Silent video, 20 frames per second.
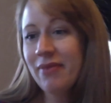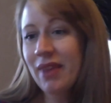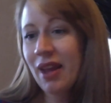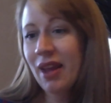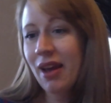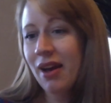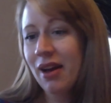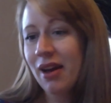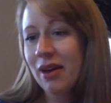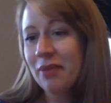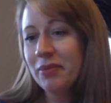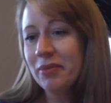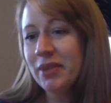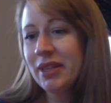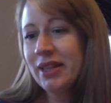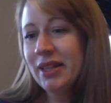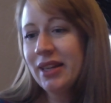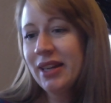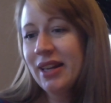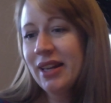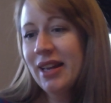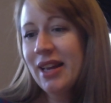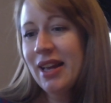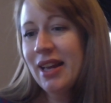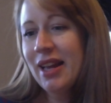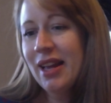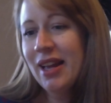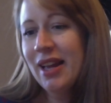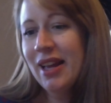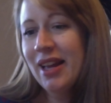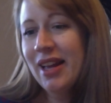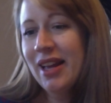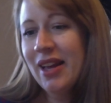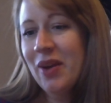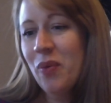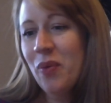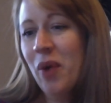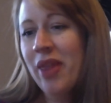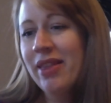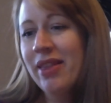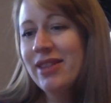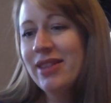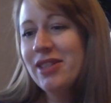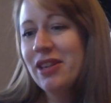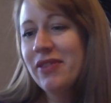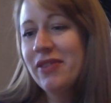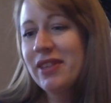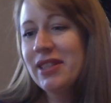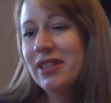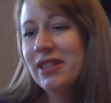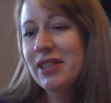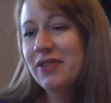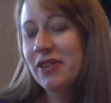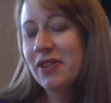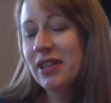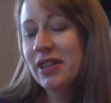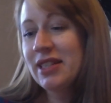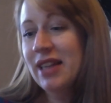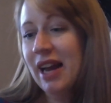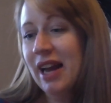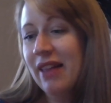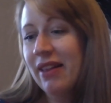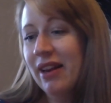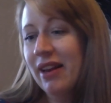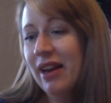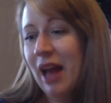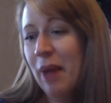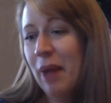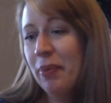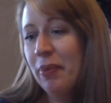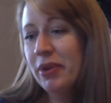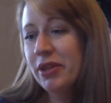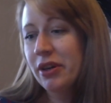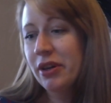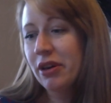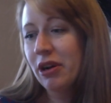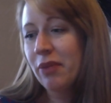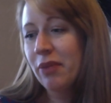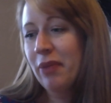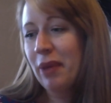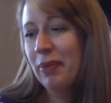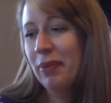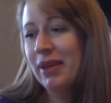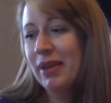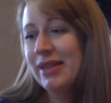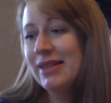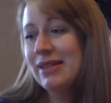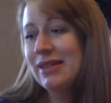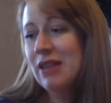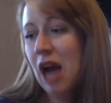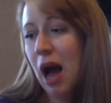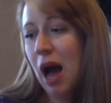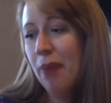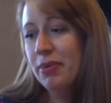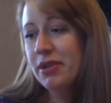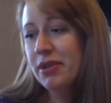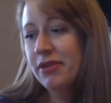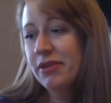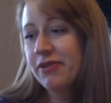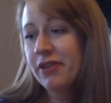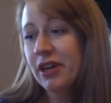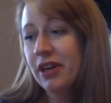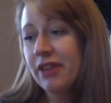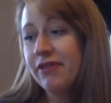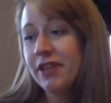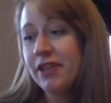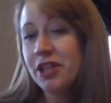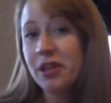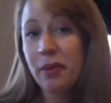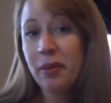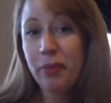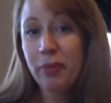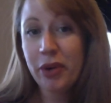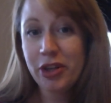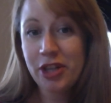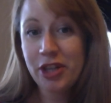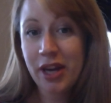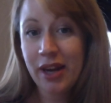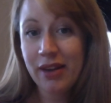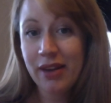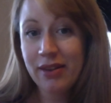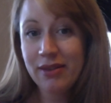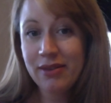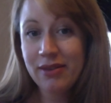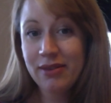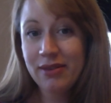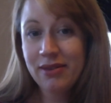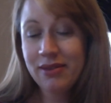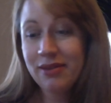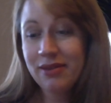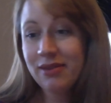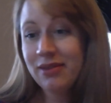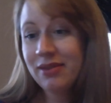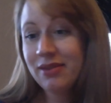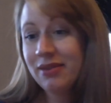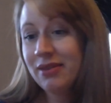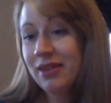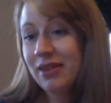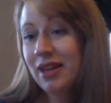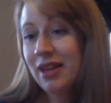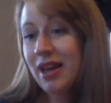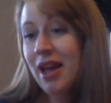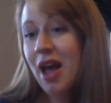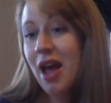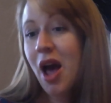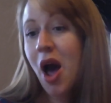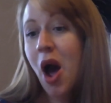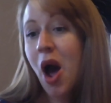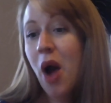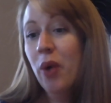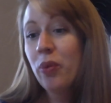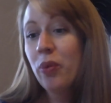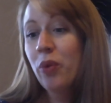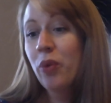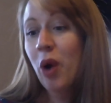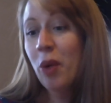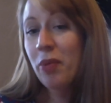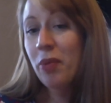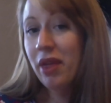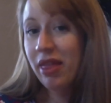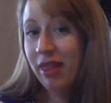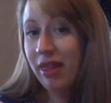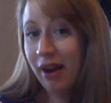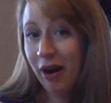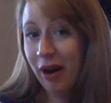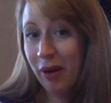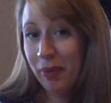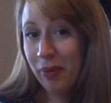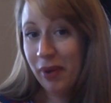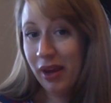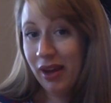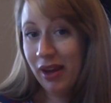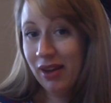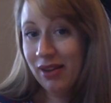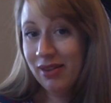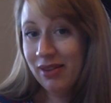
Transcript: when the cervix is fully dilated, epidural may be stopped for efficient pushing. Aromatherapy,